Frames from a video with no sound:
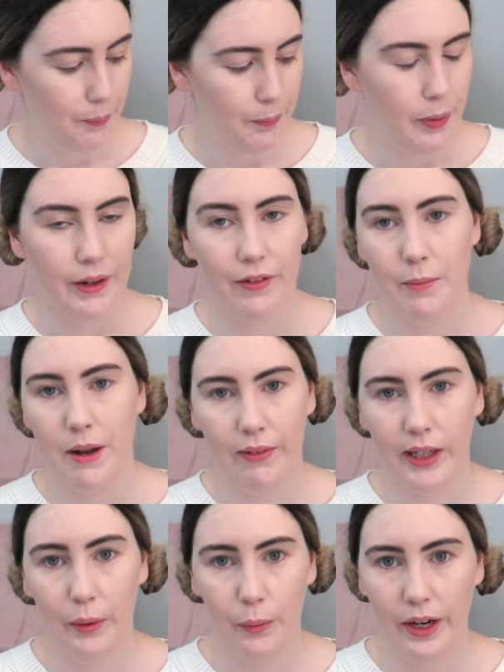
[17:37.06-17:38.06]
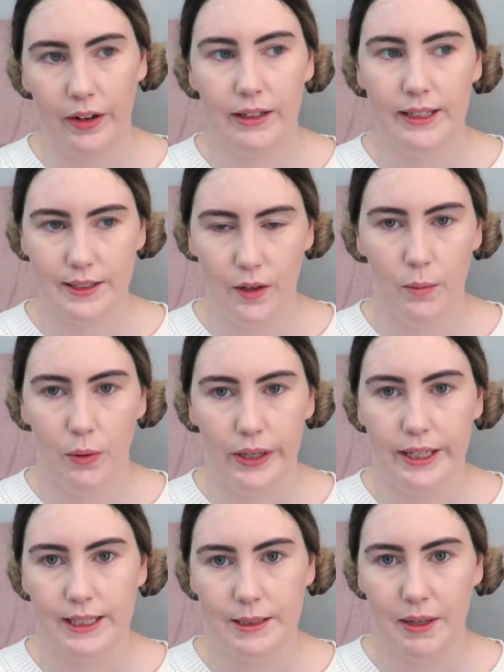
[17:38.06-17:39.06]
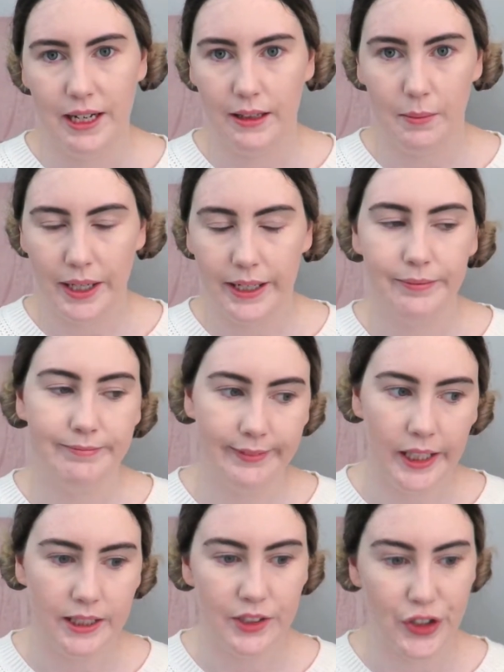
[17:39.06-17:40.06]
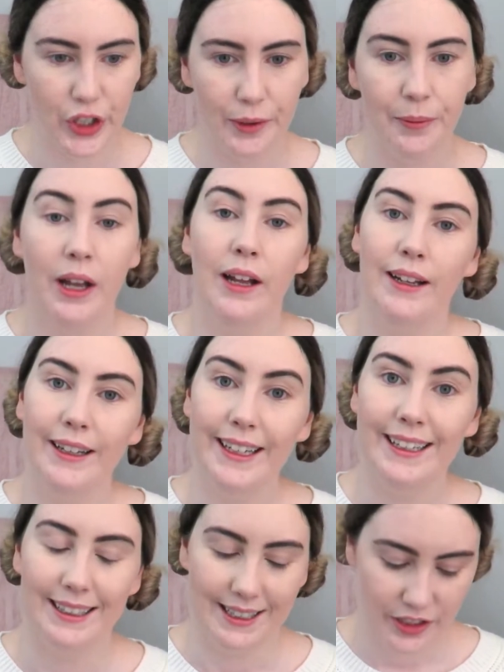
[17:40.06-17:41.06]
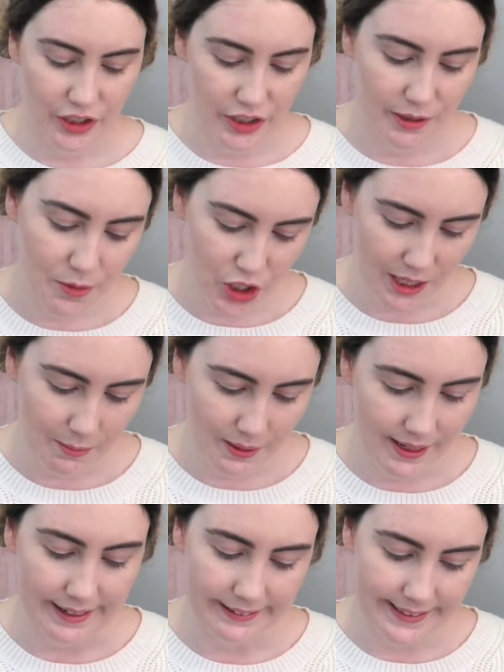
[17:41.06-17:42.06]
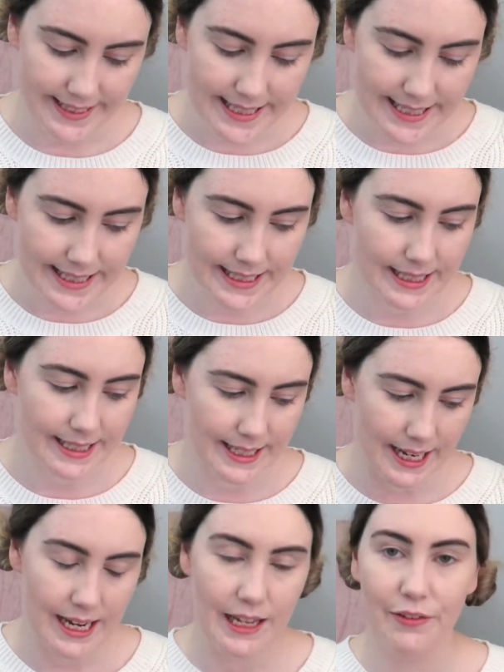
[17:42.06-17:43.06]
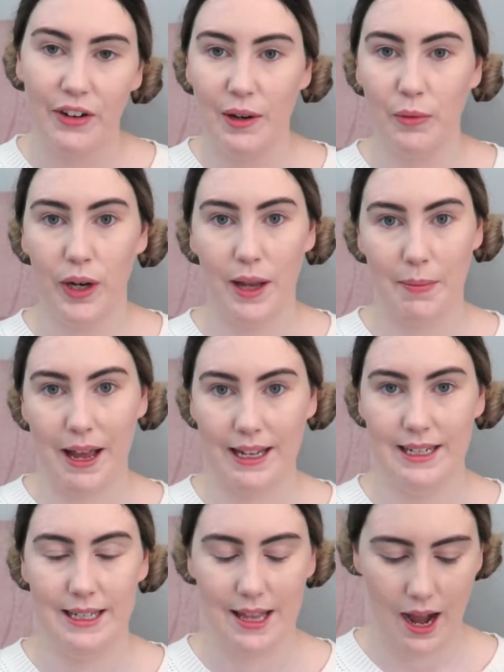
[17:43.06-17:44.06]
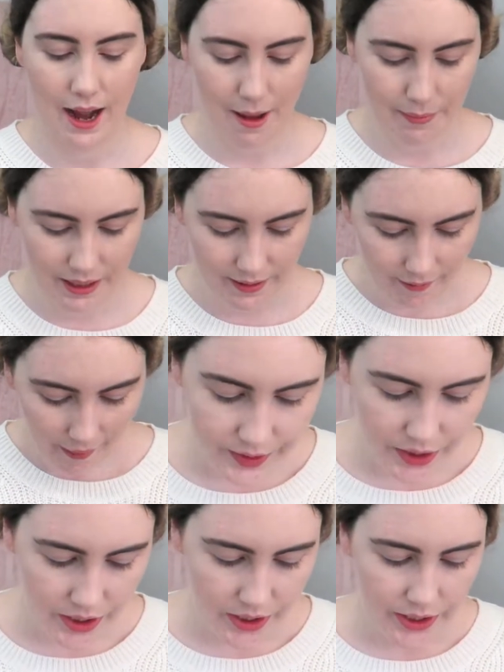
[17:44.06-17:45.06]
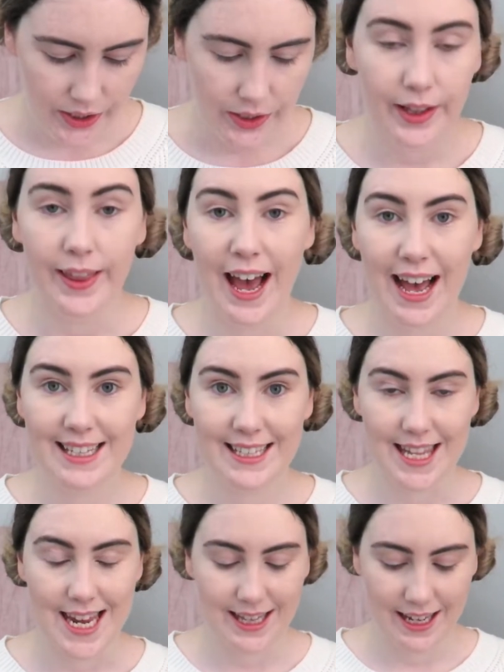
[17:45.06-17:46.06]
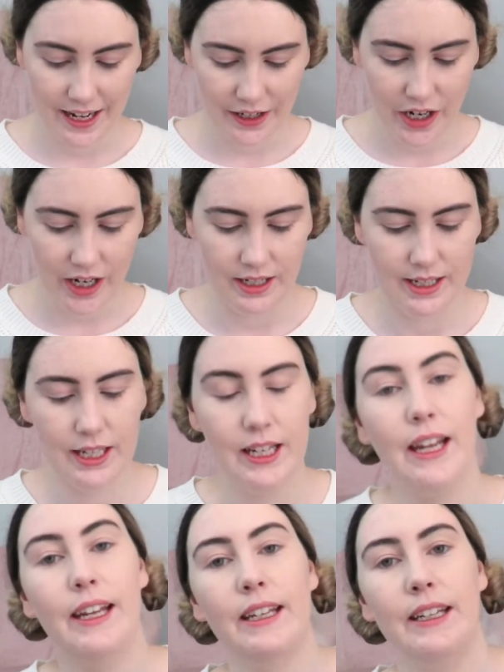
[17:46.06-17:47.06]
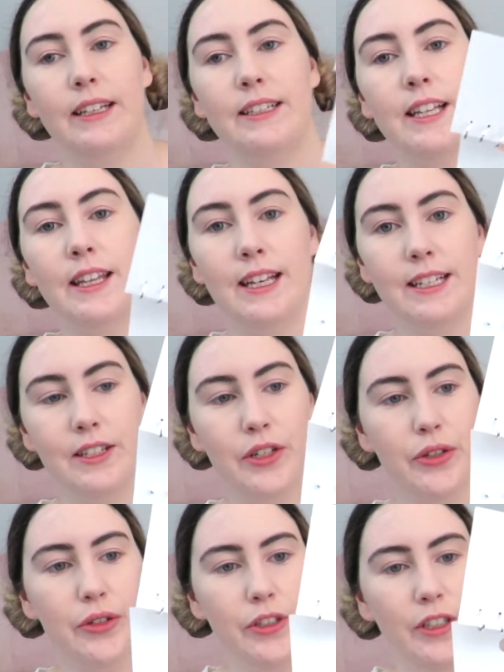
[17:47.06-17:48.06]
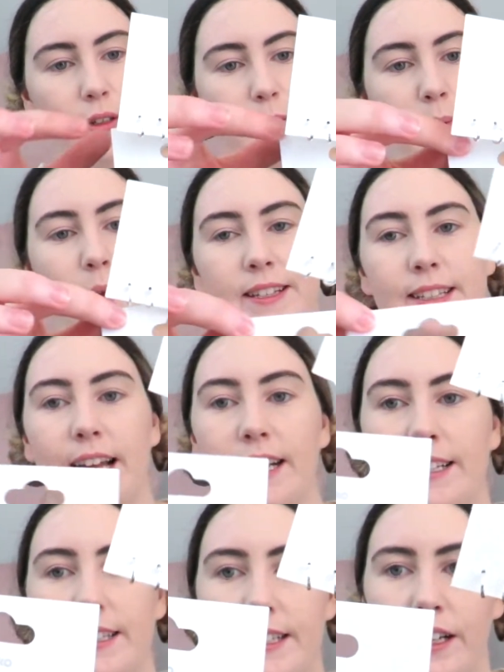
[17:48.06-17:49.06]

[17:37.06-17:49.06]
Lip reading: But if I'm never gonna wear it, there's no point in spending the money. So yeah, I just got some cheap necklaces to see if I will get back into that habit. So the last thing that I got is these 2 sets